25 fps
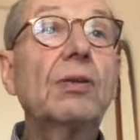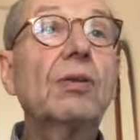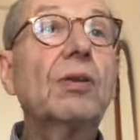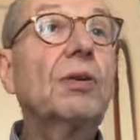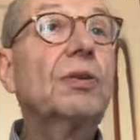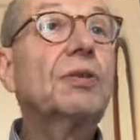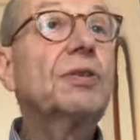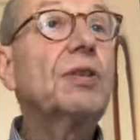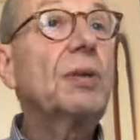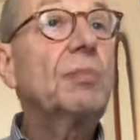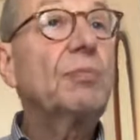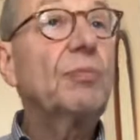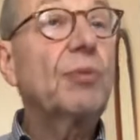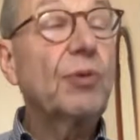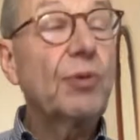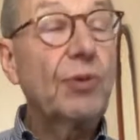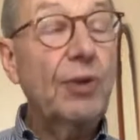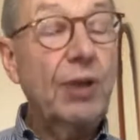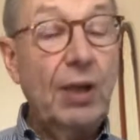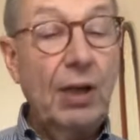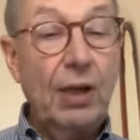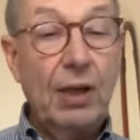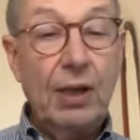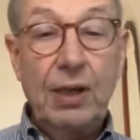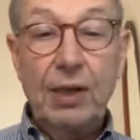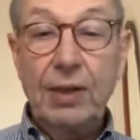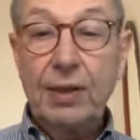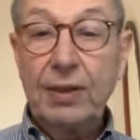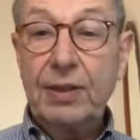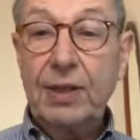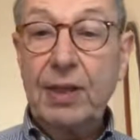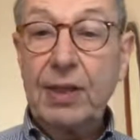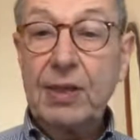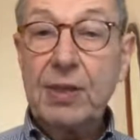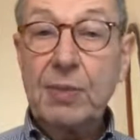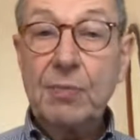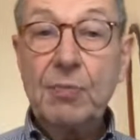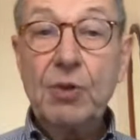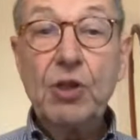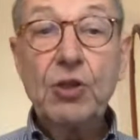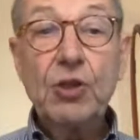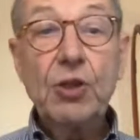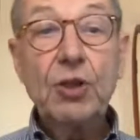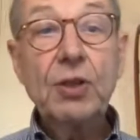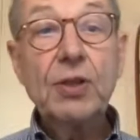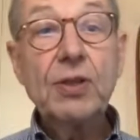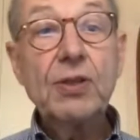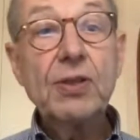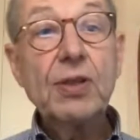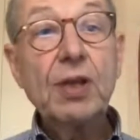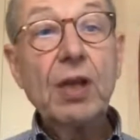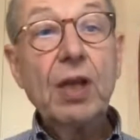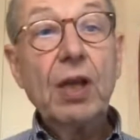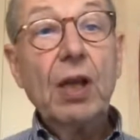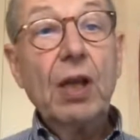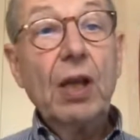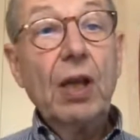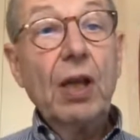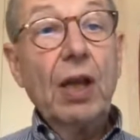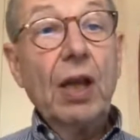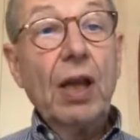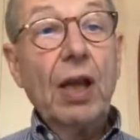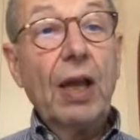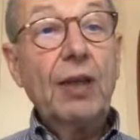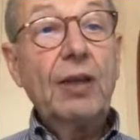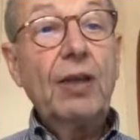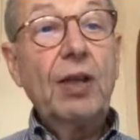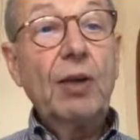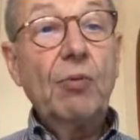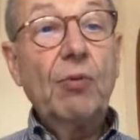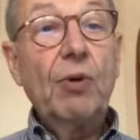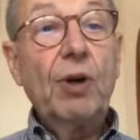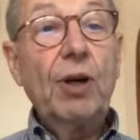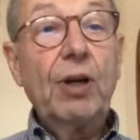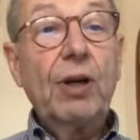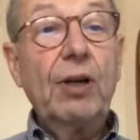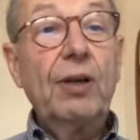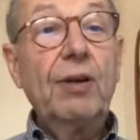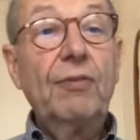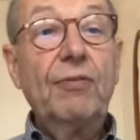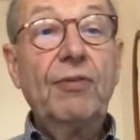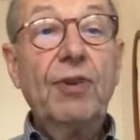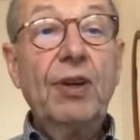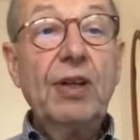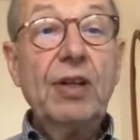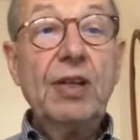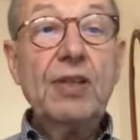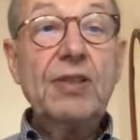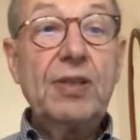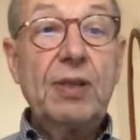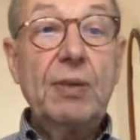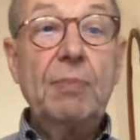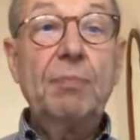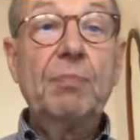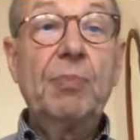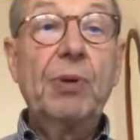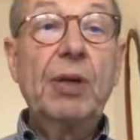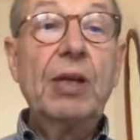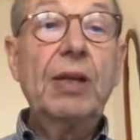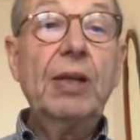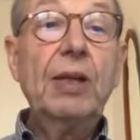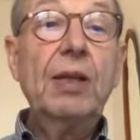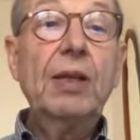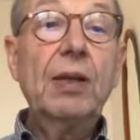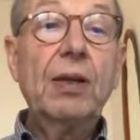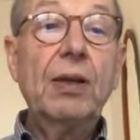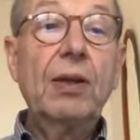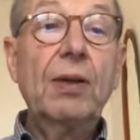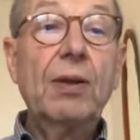contemporary art exhibitions, and they were very simply